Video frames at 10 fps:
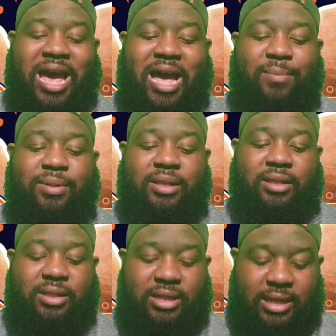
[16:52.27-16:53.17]
I
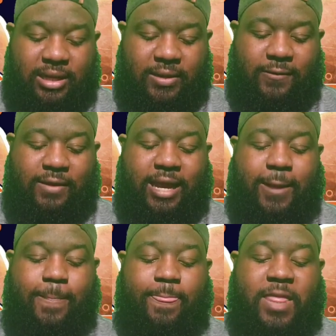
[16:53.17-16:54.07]
believe
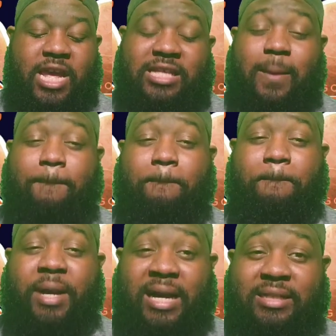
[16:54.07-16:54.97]
that it's a
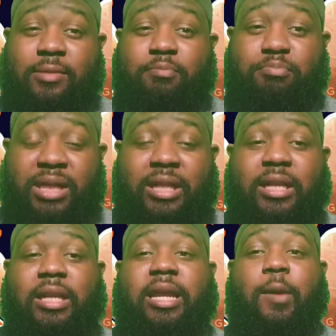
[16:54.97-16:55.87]
possibility
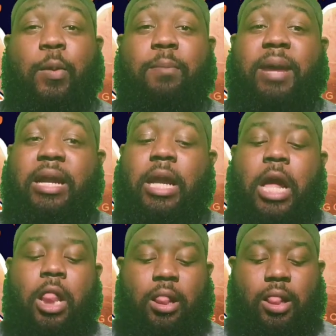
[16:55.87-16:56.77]
that we might
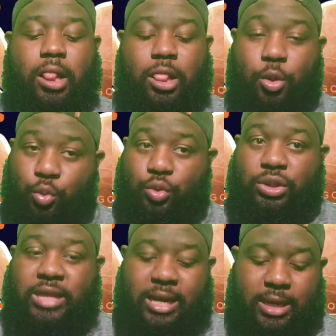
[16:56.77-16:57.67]

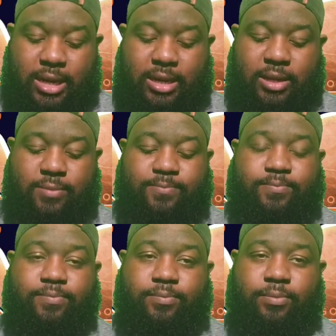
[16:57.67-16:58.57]
lose that game.
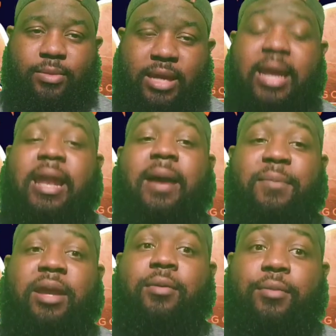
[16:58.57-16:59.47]
And I
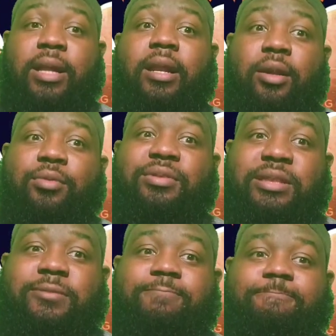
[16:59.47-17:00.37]
mean really
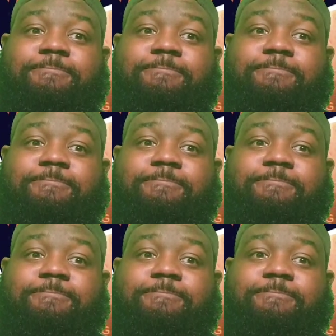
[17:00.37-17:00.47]
lose it.